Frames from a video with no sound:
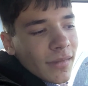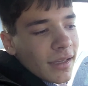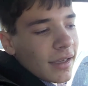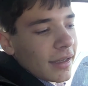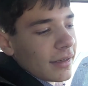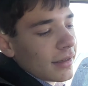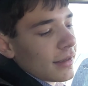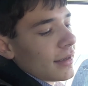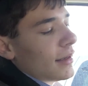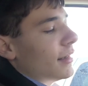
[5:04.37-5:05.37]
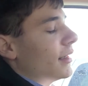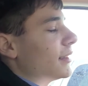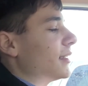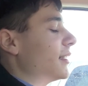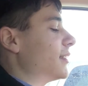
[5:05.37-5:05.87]
And it
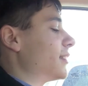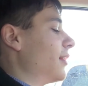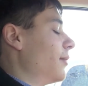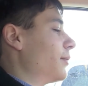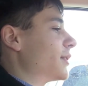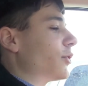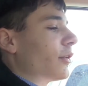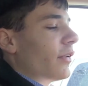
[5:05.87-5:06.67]
sits sort of